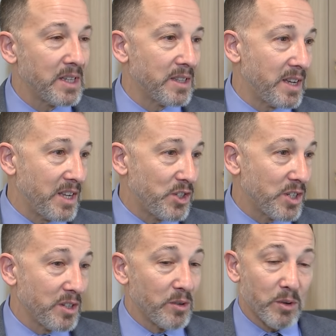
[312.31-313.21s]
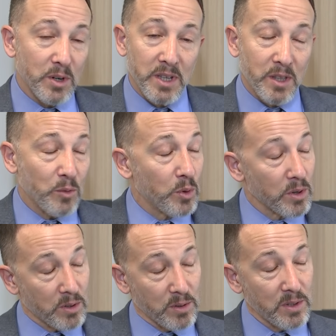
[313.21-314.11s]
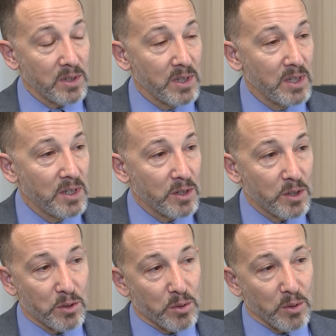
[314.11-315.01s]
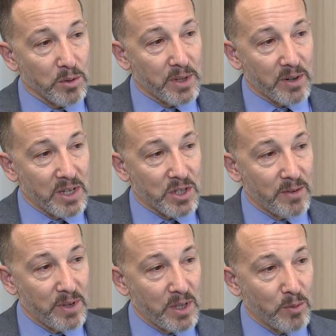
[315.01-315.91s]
in the nation, or in the world controlled their H I V the